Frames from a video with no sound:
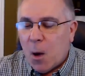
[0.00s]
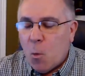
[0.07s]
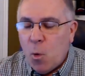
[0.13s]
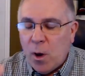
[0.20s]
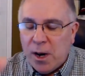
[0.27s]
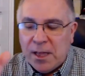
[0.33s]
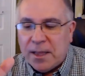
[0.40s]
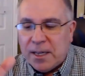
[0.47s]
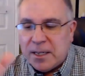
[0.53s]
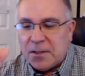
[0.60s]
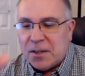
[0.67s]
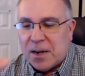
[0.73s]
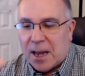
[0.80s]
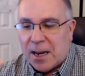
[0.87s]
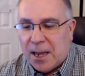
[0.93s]
one of the things
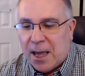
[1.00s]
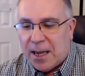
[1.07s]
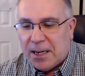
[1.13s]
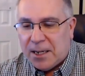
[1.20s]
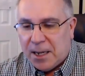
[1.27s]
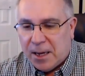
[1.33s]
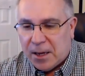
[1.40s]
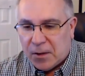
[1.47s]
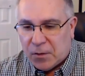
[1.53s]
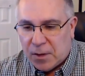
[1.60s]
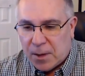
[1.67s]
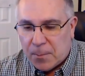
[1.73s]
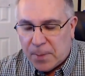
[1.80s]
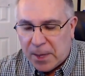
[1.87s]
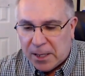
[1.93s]
that I liked is the
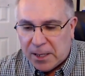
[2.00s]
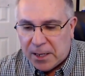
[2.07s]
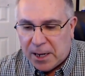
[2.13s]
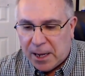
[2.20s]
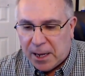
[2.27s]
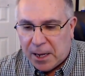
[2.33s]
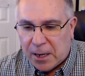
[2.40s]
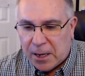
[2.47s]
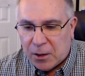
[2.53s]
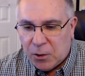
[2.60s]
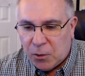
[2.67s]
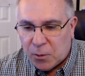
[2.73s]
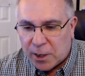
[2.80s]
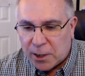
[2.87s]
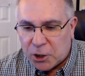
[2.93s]
ability you
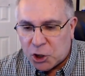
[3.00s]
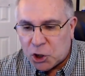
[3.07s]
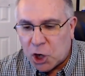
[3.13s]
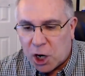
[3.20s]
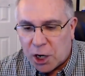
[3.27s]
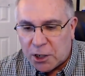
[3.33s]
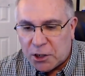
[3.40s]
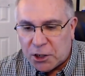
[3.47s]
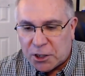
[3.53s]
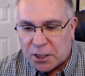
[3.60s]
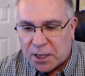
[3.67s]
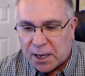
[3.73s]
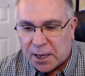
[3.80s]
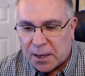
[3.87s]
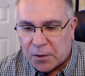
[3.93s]
can charge
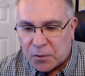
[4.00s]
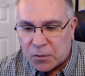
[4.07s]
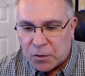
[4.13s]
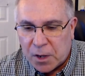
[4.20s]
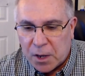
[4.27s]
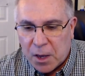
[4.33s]
things